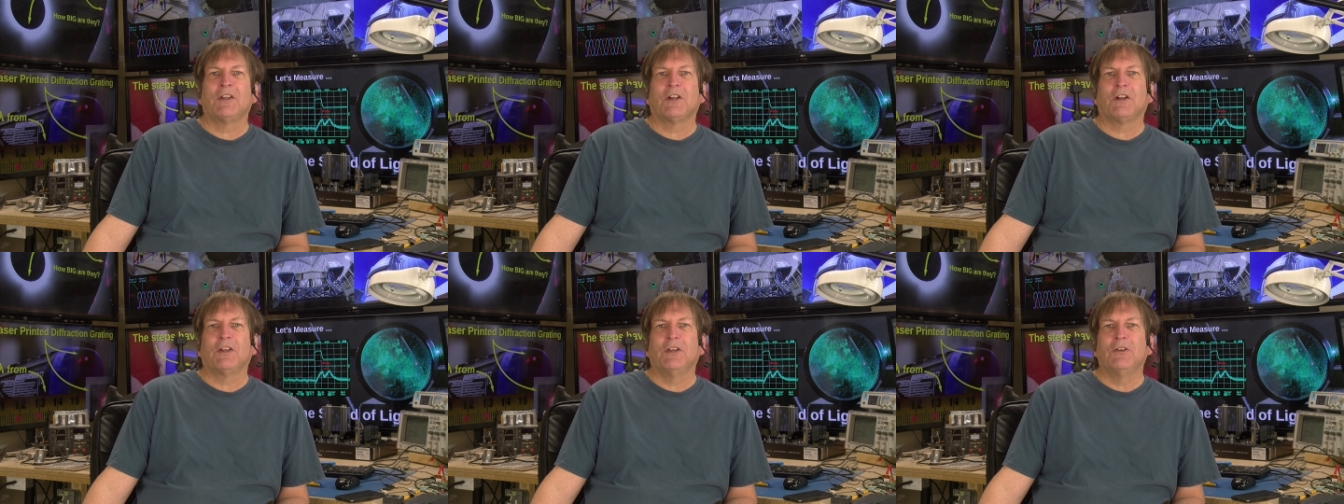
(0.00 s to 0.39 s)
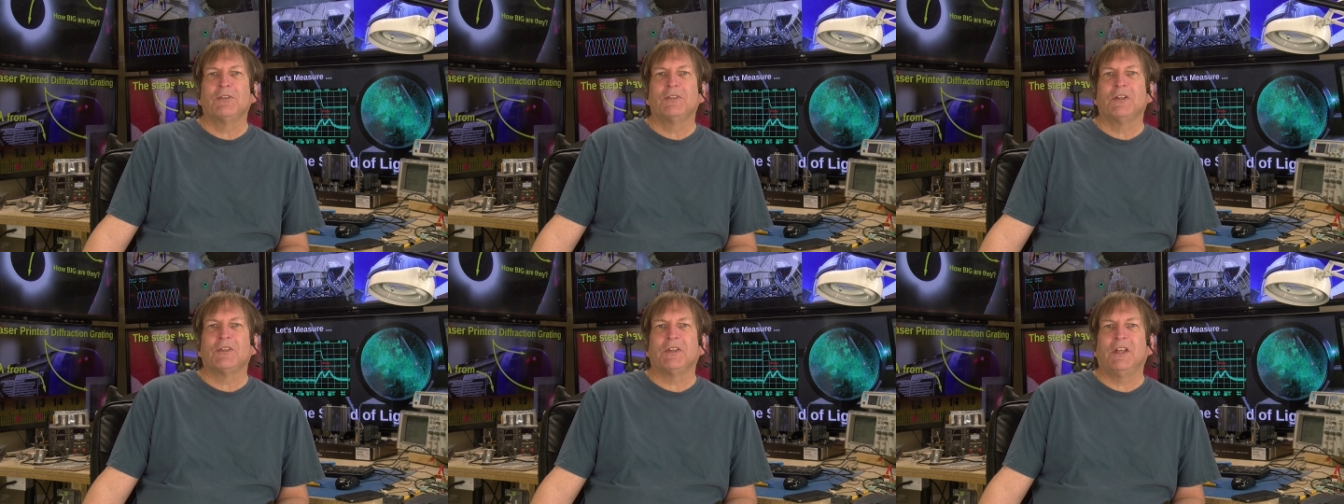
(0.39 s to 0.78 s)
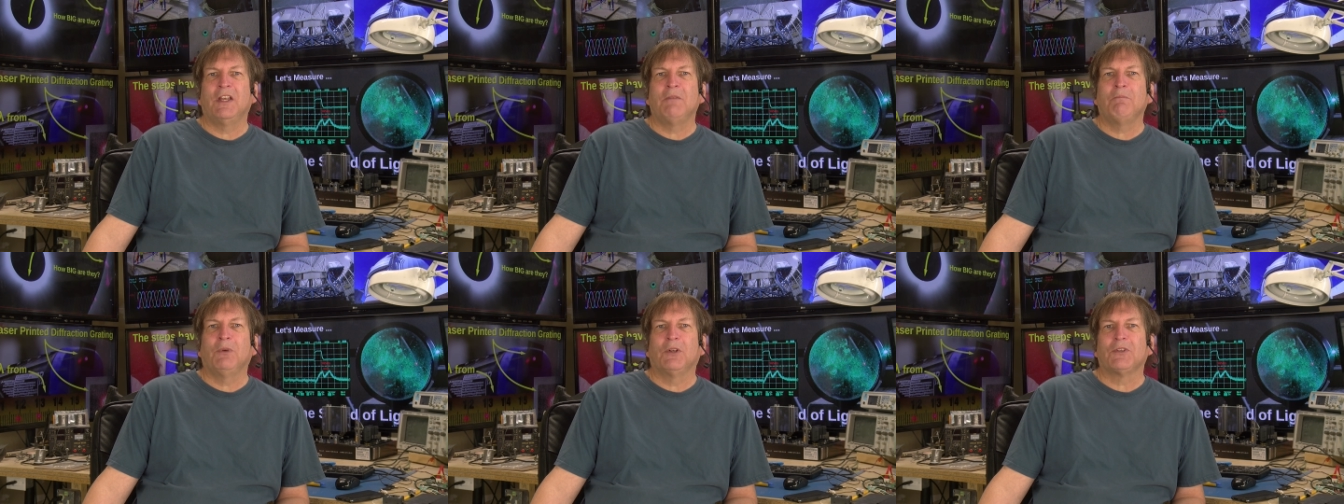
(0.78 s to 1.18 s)
and are used as
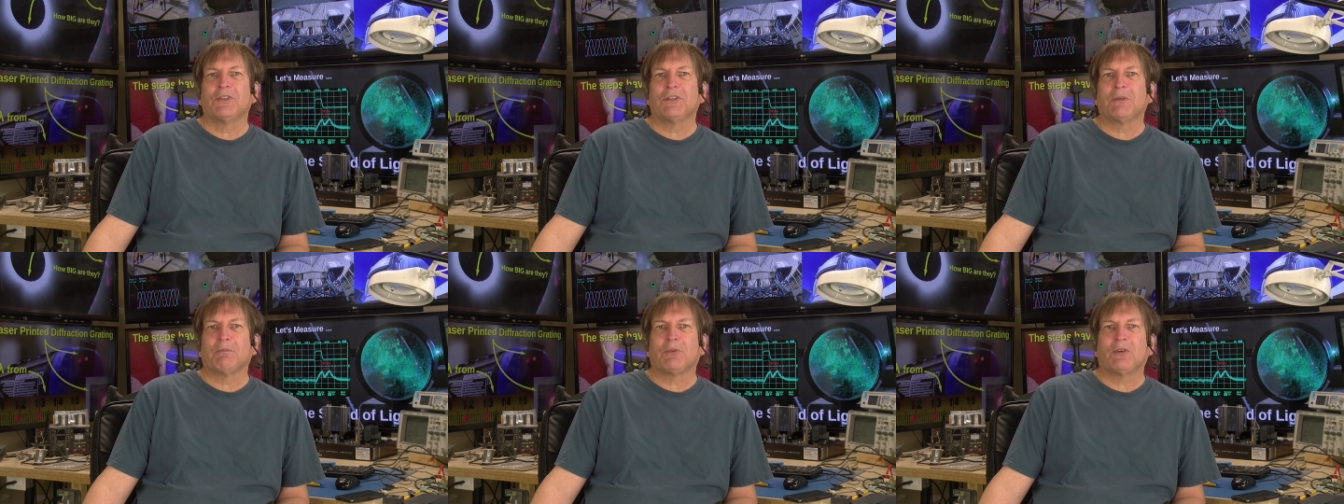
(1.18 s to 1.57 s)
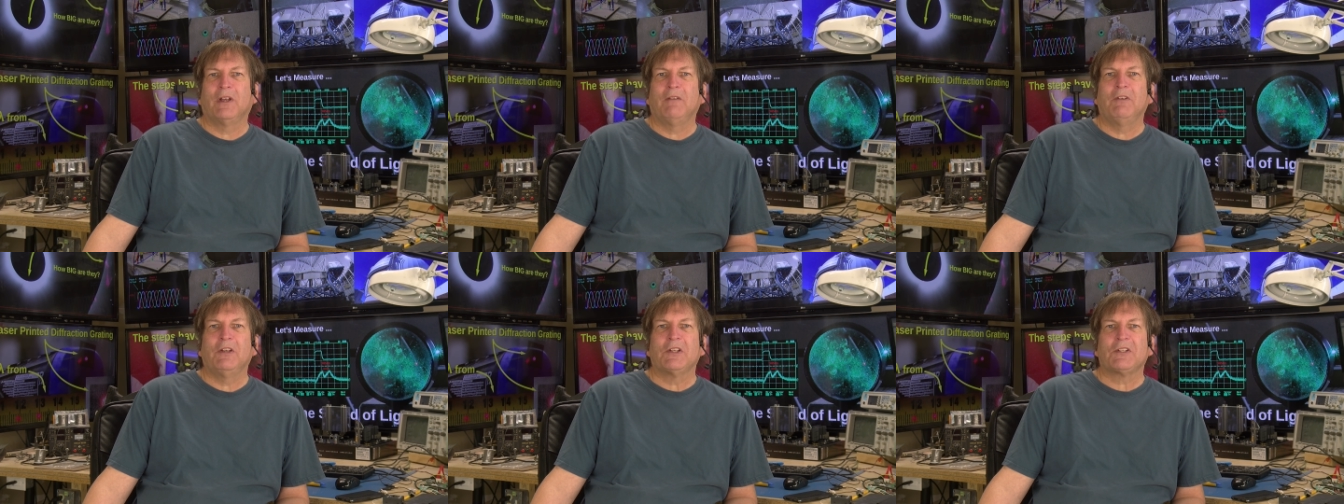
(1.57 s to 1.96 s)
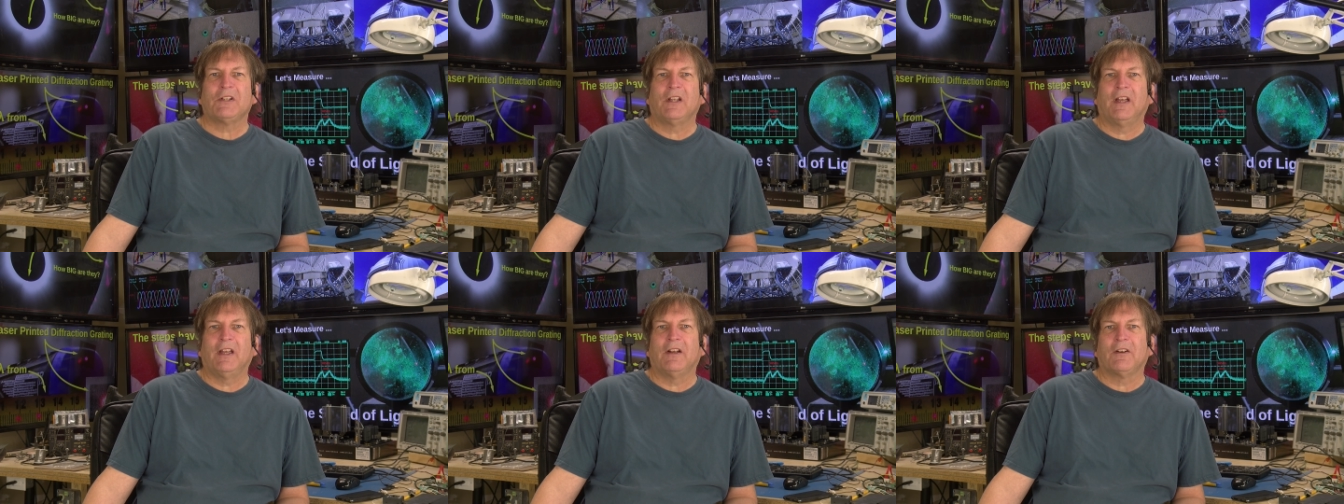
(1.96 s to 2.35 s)
inputs to previous
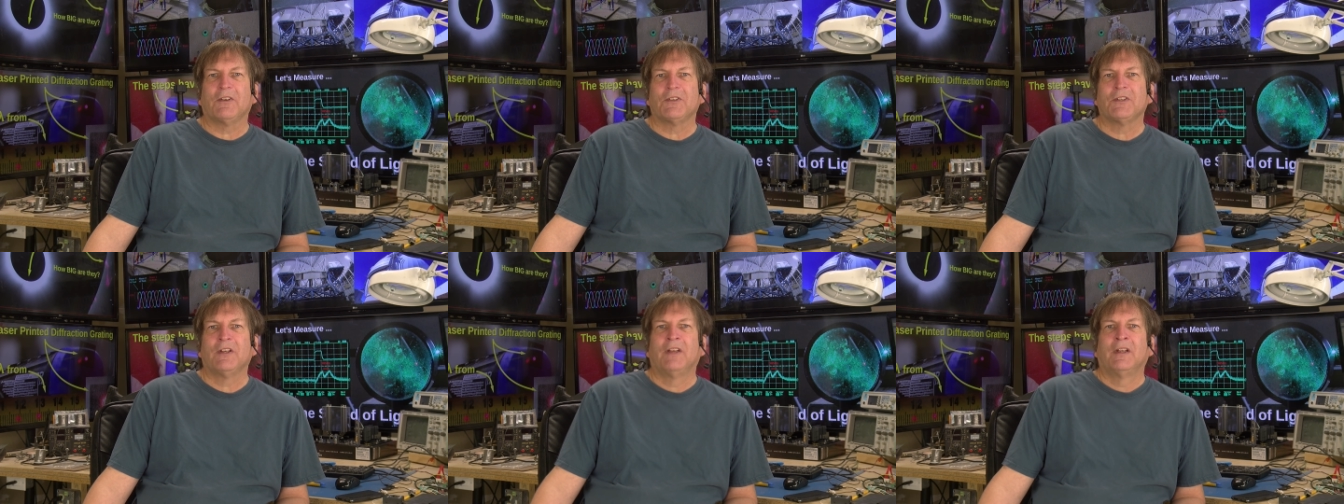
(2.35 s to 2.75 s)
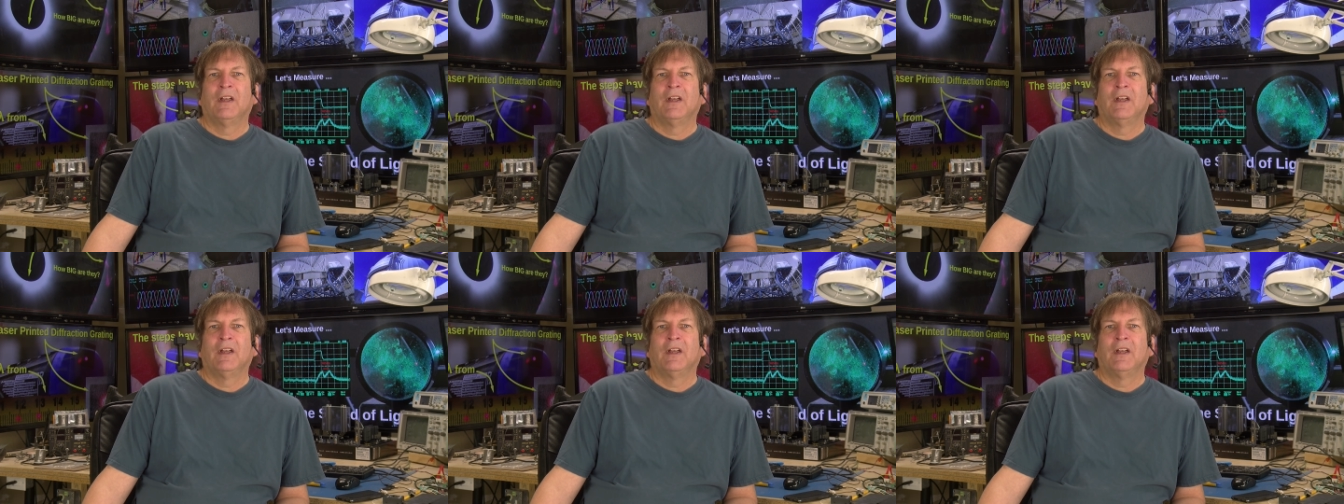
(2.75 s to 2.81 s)
layers.